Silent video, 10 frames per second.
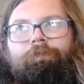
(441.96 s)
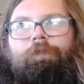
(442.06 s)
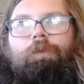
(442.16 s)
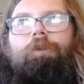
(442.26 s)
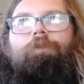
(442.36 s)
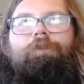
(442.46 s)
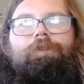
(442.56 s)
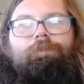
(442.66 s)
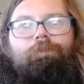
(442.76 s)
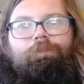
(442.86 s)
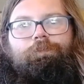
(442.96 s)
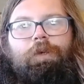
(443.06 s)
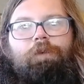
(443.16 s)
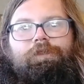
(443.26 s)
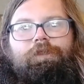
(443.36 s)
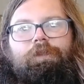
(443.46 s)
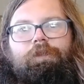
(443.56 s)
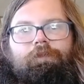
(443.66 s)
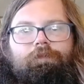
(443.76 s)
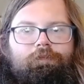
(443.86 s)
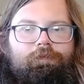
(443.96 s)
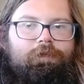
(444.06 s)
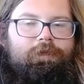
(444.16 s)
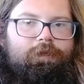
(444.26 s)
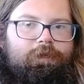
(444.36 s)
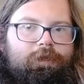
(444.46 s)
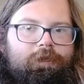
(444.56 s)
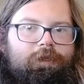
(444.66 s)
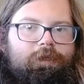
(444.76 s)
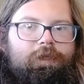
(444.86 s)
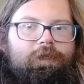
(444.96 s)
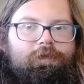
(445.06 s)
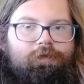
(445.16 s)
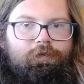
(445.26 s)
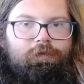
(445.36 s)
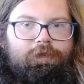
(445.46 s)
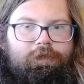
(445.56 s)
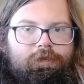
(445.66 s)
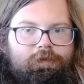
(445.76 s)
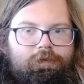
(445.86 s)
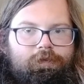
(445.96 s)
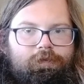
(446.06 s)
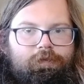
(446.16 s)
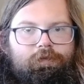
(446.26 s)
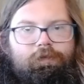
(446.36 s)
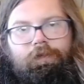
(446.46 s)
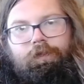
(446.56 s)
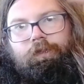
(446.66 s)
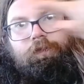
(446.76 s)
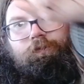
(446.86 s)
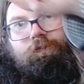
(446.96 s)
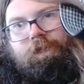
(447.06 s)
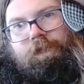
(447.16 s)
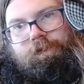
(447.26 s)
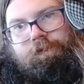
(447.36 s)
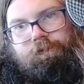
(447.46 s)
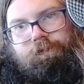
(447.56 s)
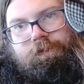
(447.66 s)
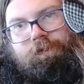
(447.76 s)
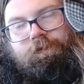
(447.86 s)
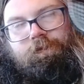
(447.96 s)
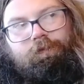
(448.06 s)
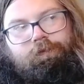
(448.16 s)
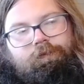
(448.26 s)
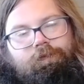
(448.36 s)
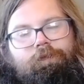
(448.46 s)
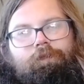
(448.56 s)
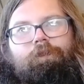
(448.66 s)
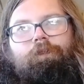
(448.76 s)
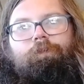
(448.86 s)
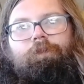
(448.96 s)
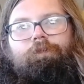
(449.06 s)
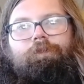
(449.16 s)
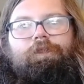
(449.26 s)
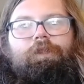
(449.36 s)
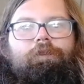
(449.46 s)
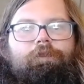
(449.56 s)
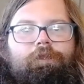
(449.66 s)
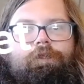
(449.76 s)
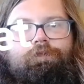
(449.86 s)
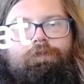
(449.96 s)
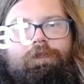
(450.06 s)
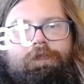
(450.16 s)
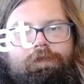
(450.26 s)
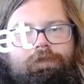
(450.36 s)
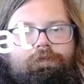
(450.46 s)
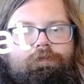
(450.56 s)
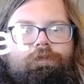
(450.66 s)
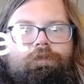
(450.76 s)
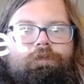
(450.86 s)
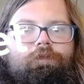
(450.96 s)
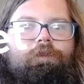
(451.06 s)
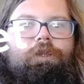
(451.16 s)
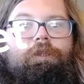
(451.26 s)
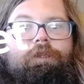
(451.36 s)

whether it's posted internally or externally, whether it's on their intranet or on the